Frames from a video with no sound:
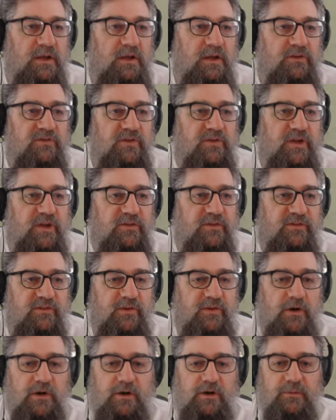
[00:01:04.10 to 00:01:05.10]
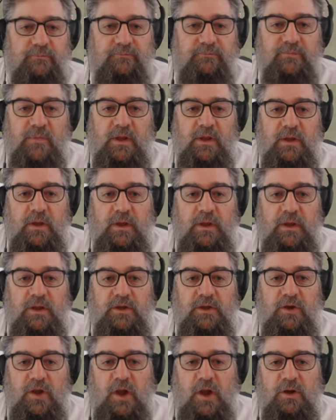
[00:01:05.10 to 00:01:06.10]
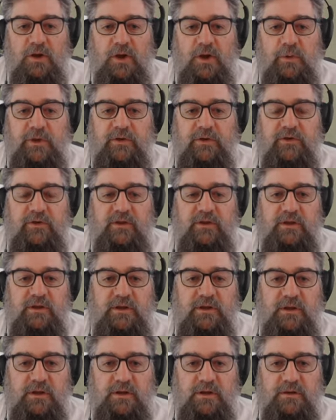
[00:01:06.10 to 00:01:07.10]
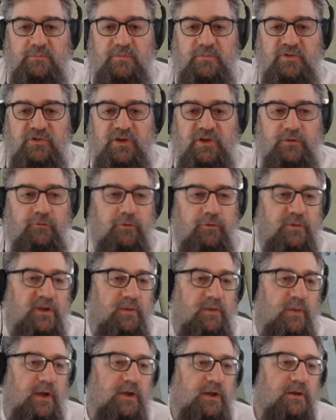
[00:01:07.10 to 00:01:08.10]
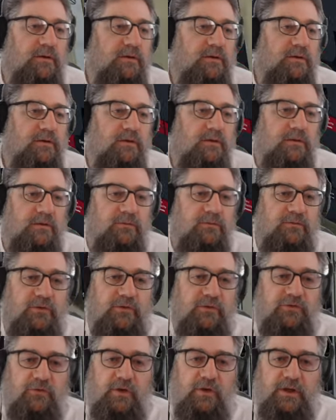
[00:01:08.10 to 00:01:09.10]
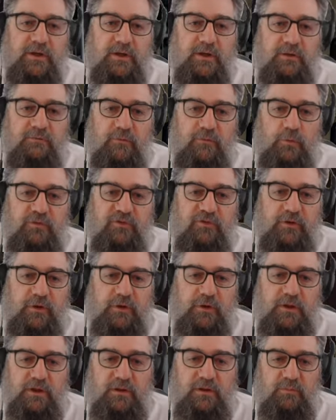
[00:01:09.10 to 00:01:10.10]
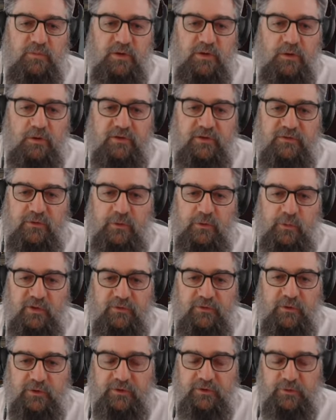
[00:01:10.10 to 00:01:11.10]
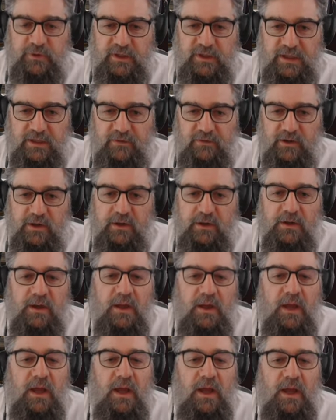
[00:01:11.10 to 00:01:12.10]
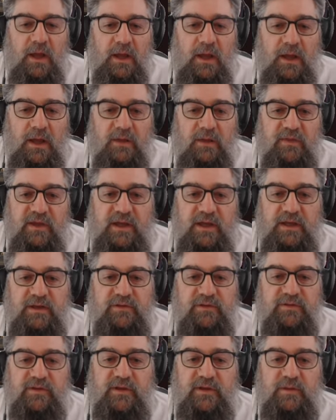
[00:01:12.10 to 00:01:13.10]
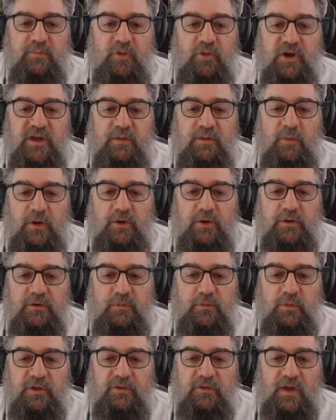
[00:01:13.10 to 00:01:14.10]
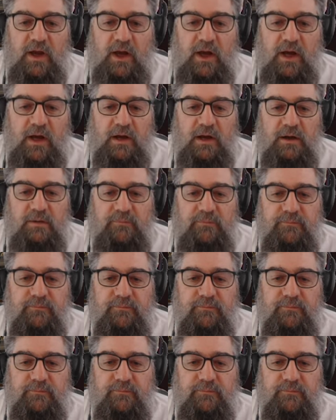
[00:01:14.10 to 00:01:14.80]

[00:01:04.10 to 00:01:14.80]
case you get stuck. You can't go into the uh, machine room in the back of the train, unfortunately. Be nice, I always like looking in there. There is the brake mode with R,